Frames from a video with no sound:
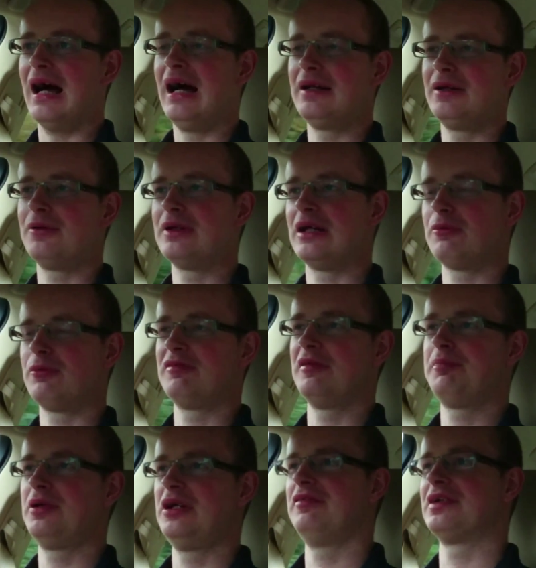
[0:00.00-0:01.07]
I know that with
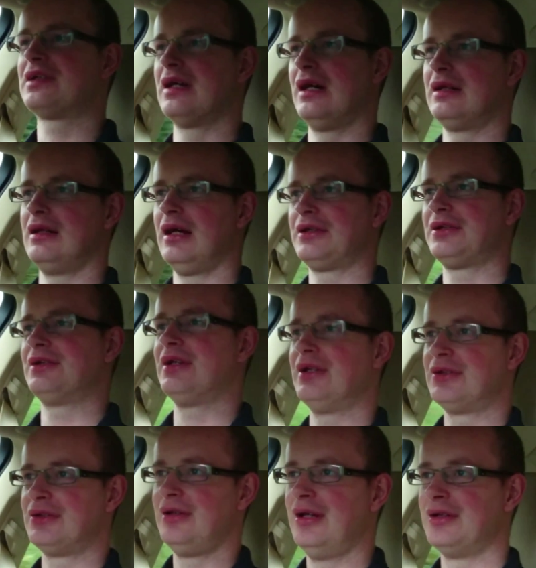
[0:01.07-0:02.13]
the previous car, the Lexus
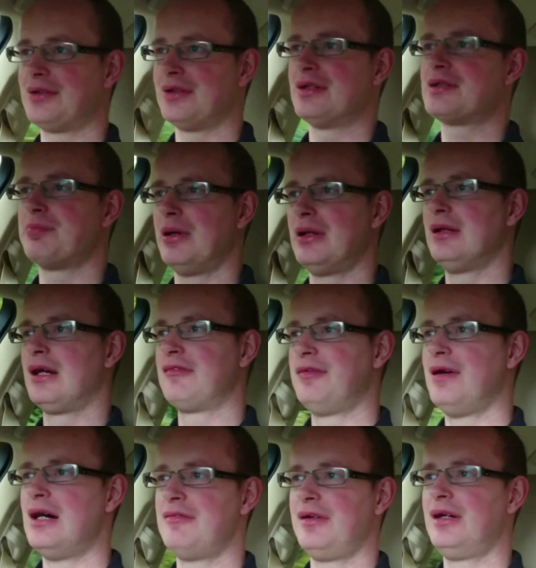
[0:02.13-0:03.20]
engineers have spent like
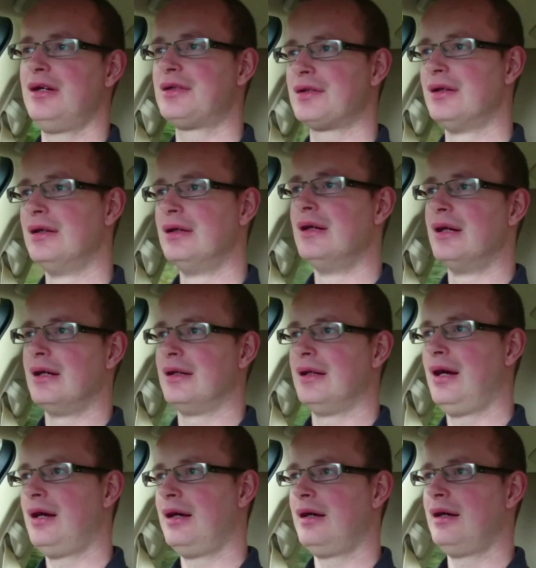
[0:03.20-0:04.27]
5 years
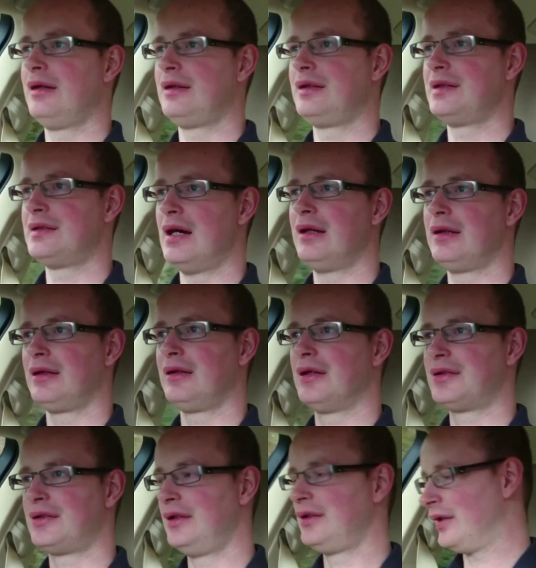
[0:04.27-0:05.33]
designing
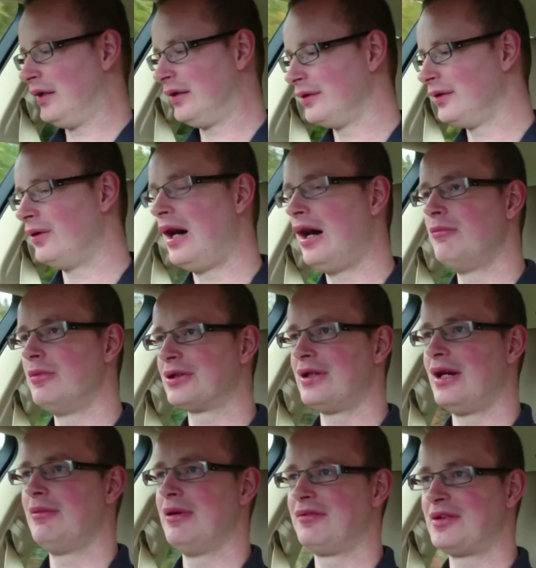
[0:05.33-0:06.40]
the seats. I don't know how much
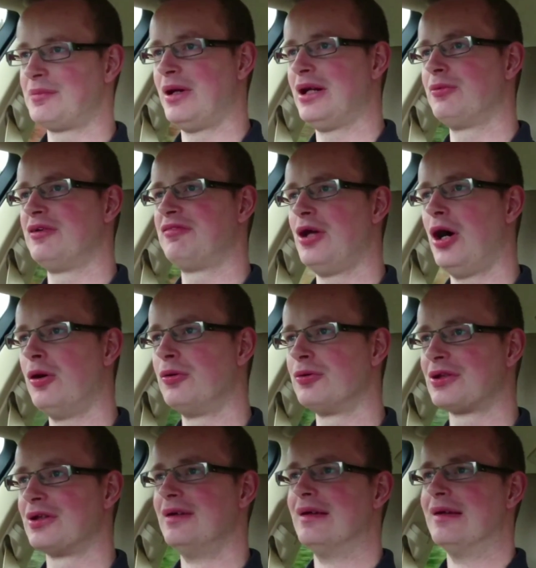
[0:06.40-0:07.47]
time I've spent with
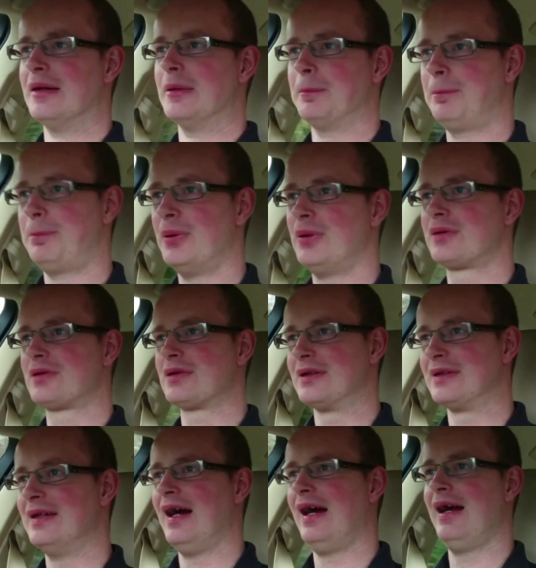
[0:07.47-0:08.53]
those, but
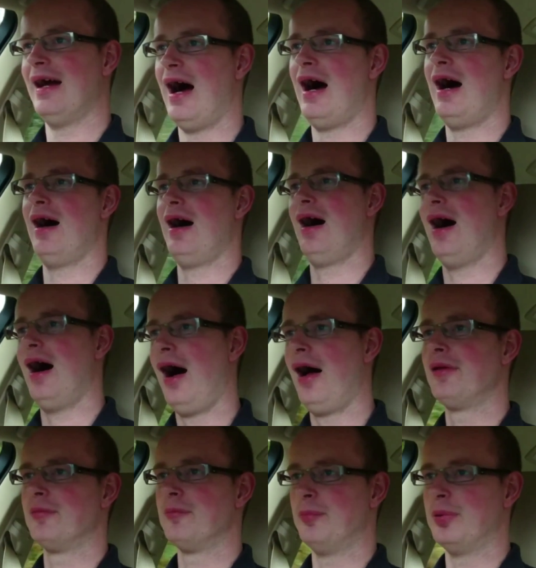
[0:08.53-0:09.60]
they are
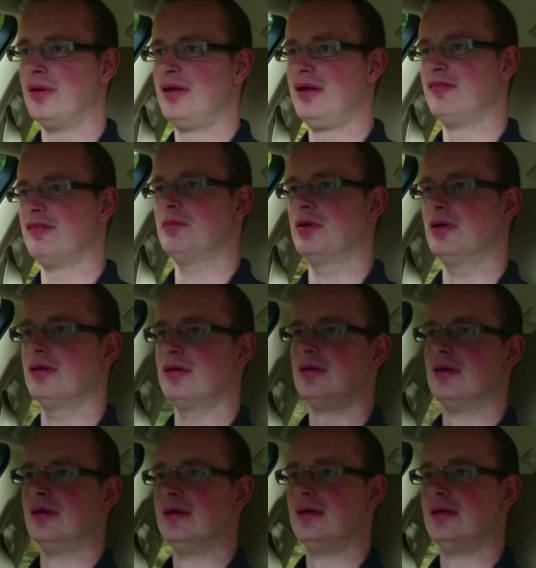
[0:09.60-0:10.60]
unbelievable.